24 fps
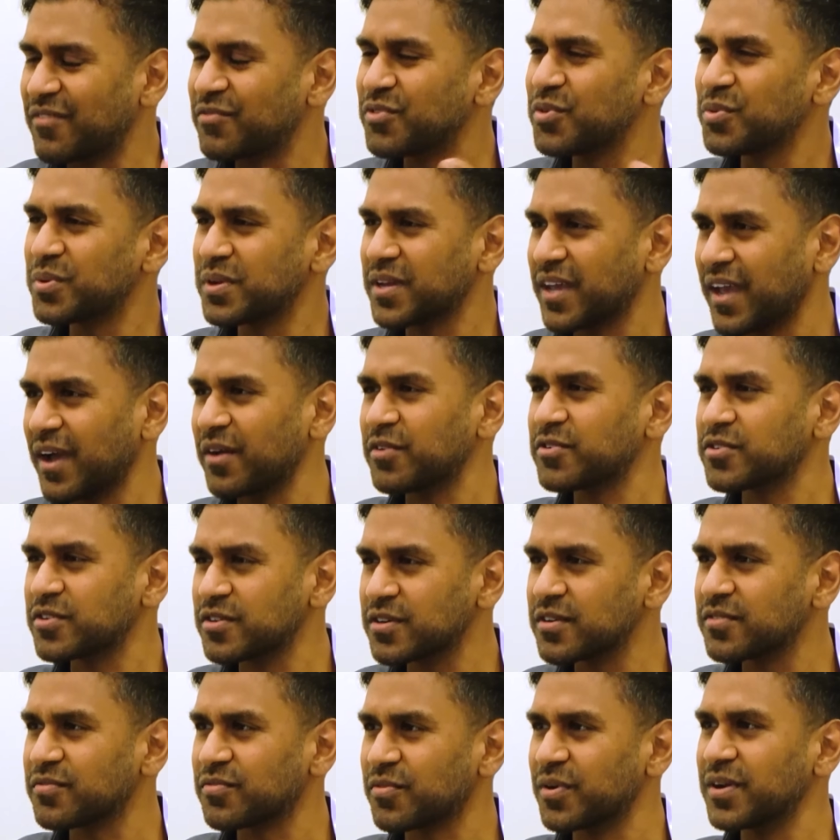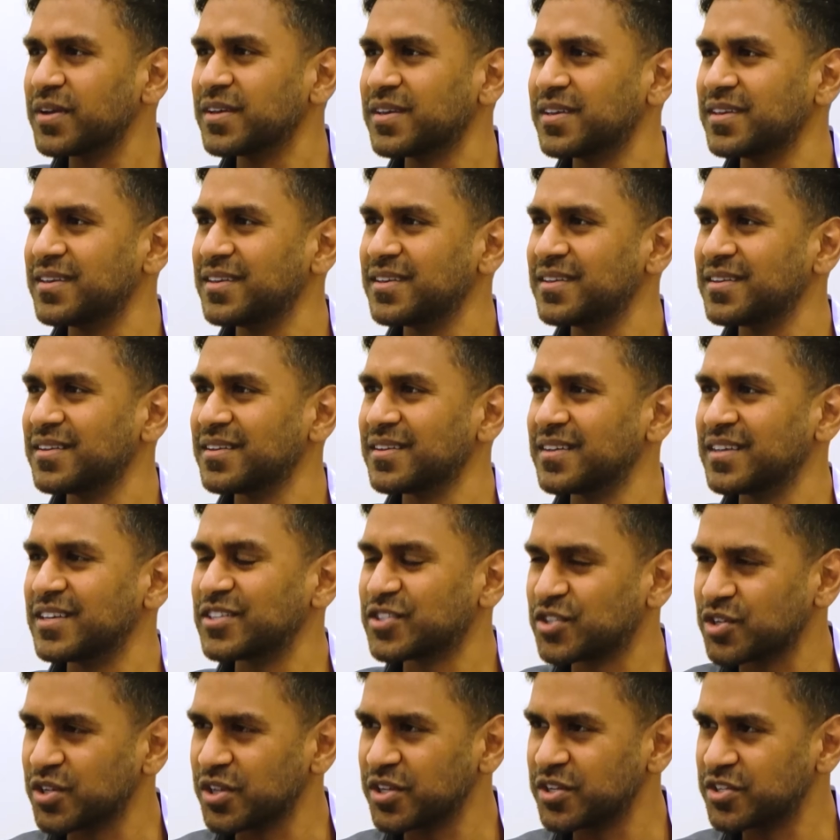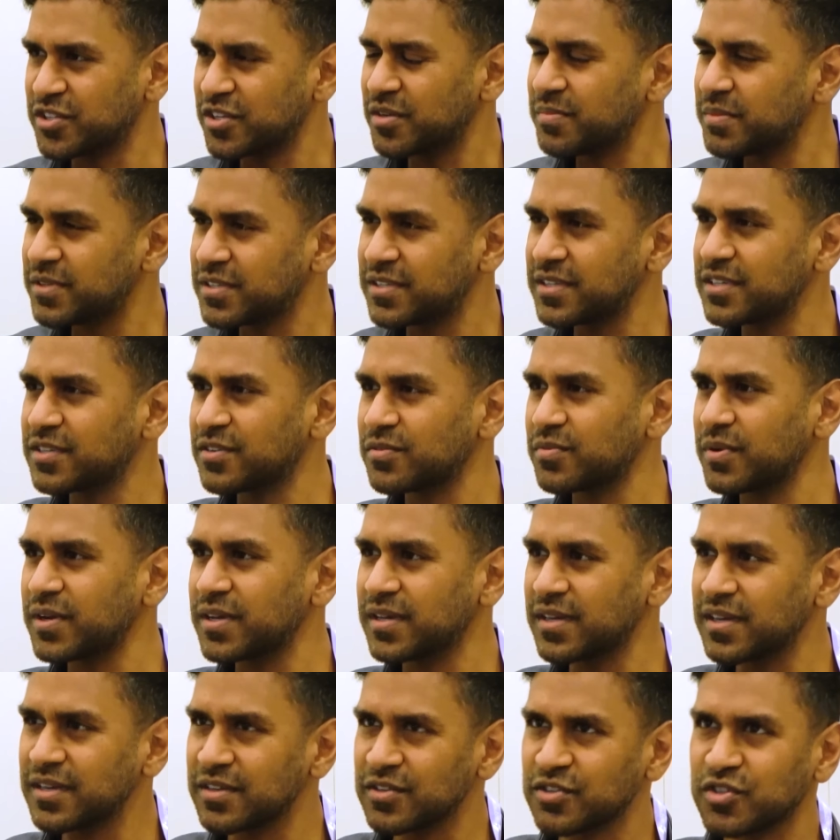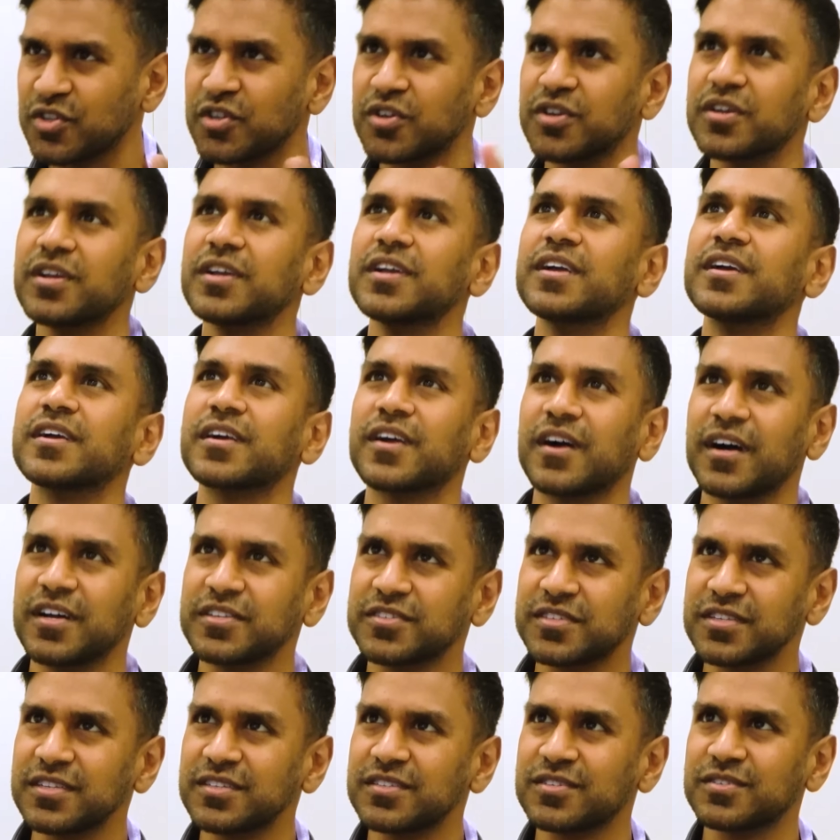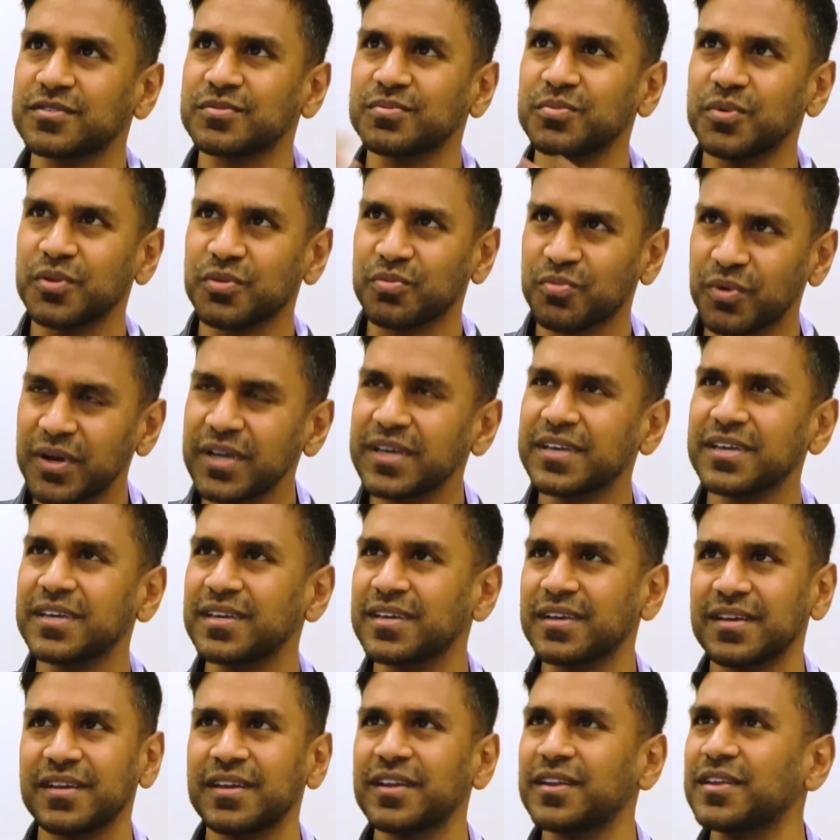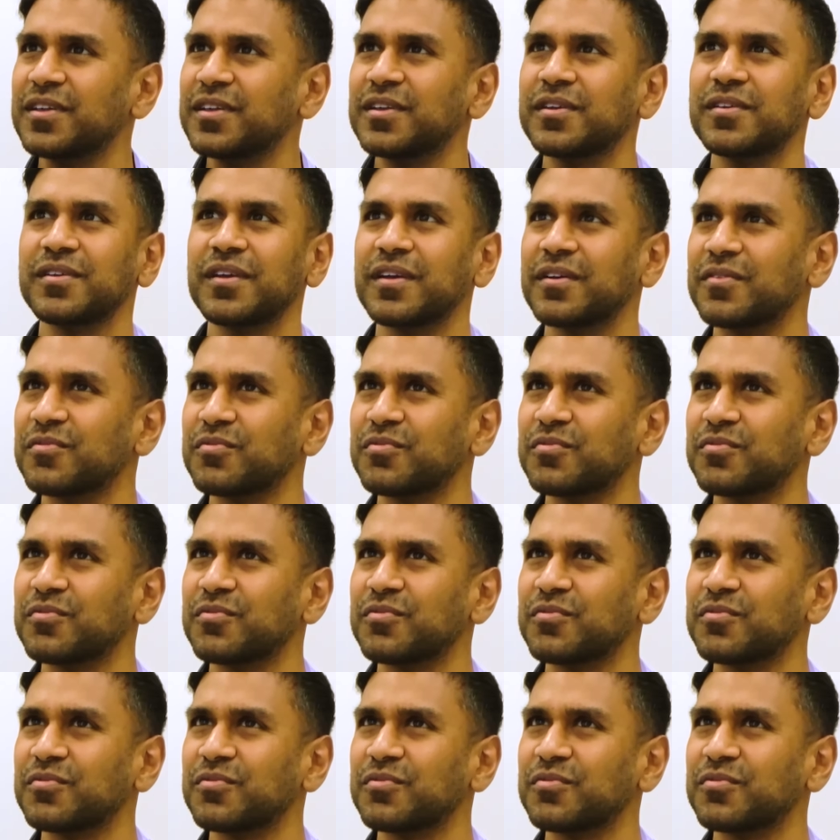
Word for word: have you encountered if Reiki, is there legitimacy to Reiki? Is there consonance with Reiki and any